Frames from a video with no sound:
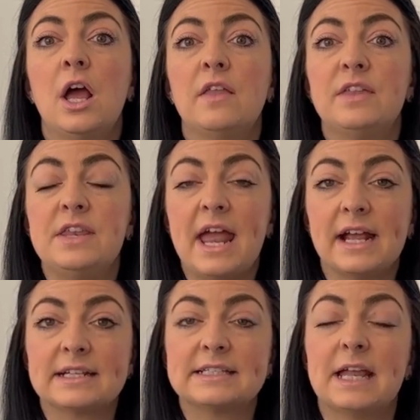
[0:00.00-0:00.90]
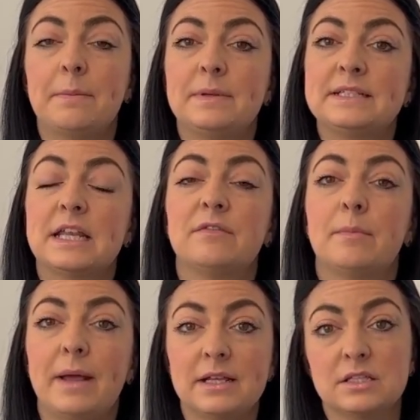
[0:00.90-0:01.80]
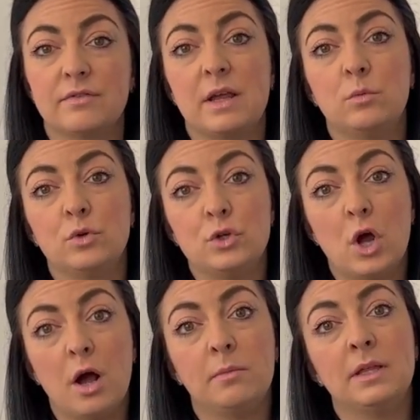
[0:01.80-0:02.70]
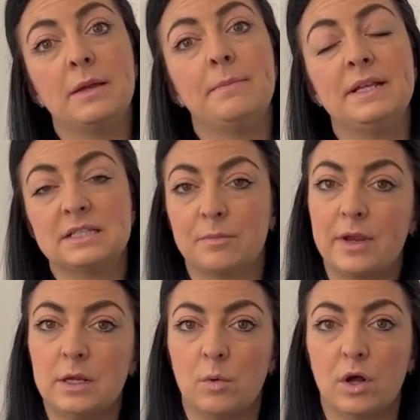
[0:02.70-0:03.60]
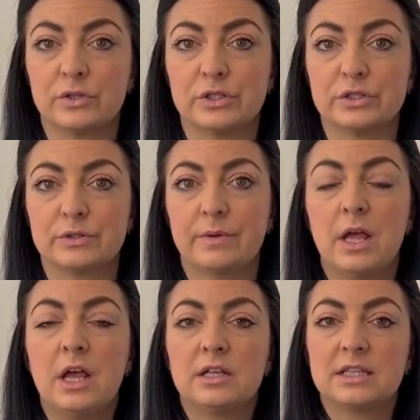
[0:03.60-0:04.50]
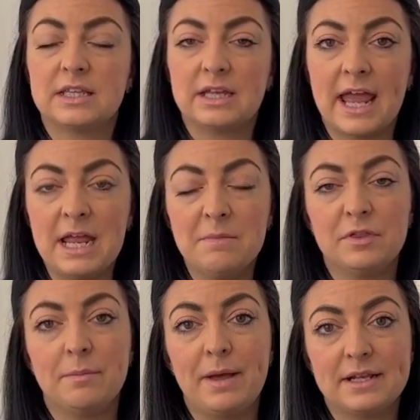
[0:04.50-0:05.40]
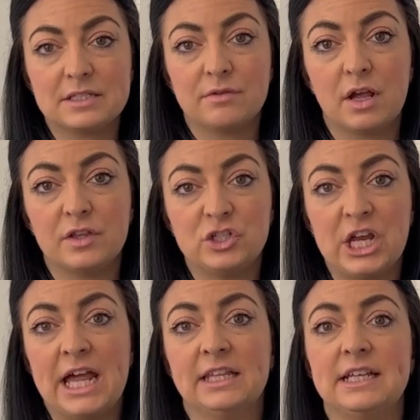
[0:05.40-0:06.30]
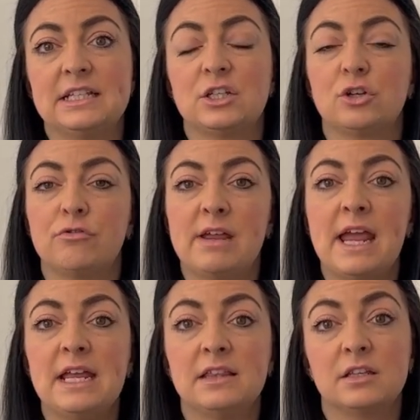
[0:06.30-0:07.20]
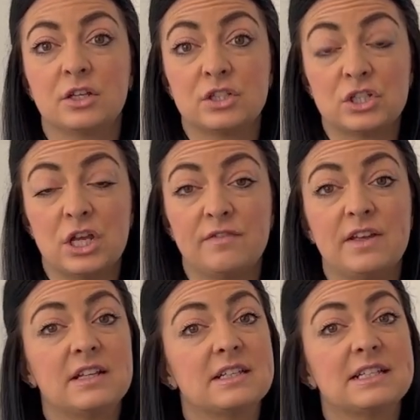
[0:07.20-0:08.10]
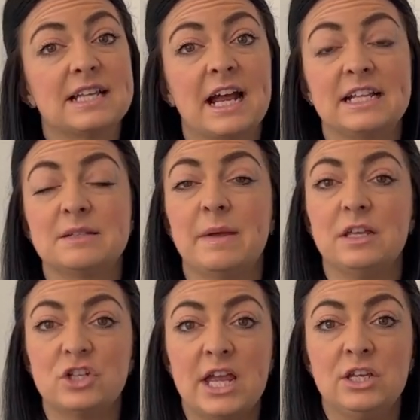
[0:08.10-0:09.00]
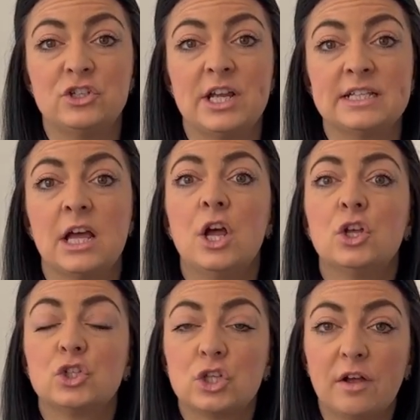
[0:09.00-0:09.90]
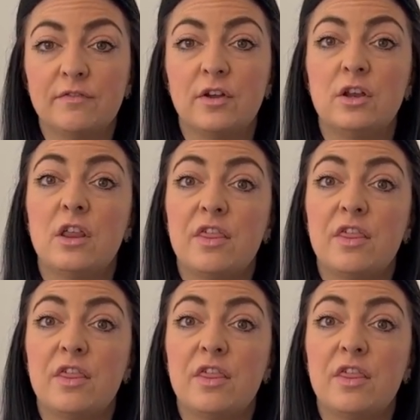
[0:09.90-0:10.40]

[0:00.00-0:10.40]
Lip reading: the next step instead of a pessary would normally be to break your waters. So the aim of the pessary or the gel is to create the cervix starting to make changes, soften,